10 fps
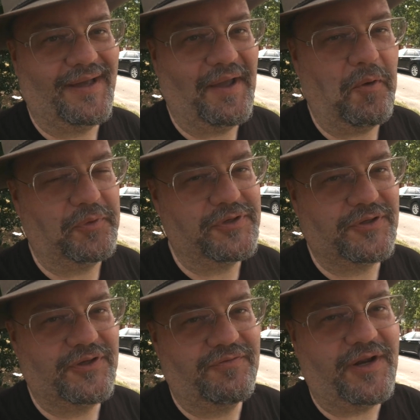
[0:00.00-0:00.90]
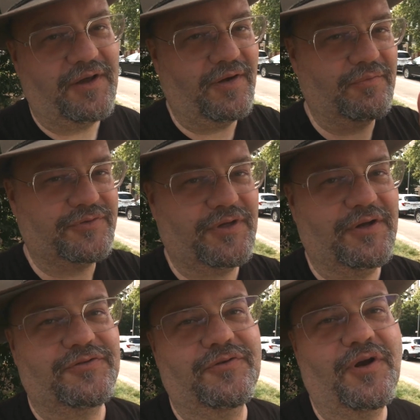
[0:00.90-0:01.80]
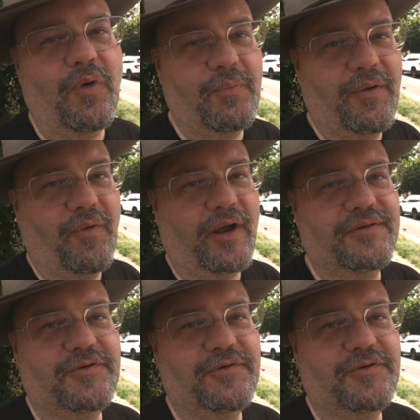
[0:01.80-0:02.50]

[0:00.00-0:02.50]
I hope you enjoyed the video, and we'll see you here soon on 1 Minute Walking